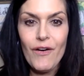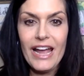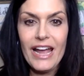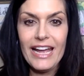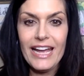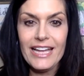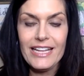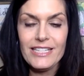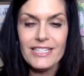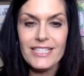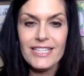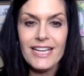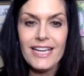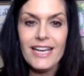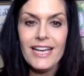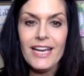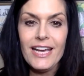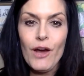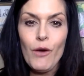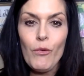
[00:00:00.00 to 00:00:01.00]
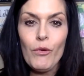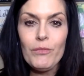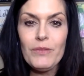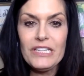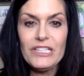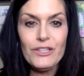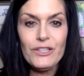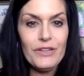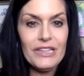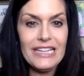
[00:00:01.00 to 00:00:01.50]
And we'll
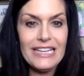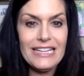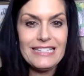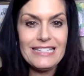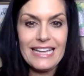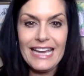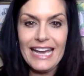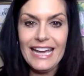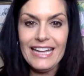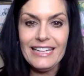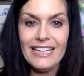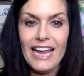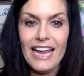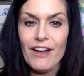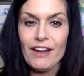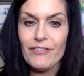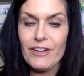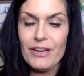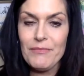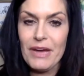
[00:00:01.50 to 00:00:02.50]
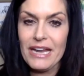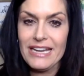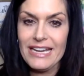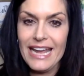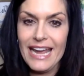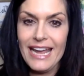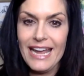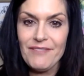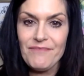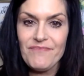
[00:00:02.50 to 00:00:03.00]
be doing these again every
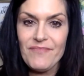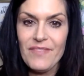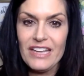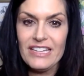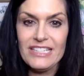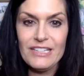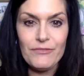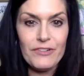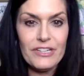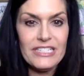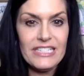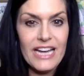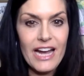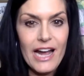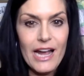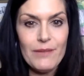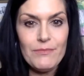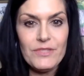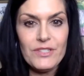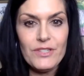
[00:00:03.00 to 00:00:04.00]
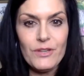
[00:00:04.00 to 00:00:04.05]
Monday different times.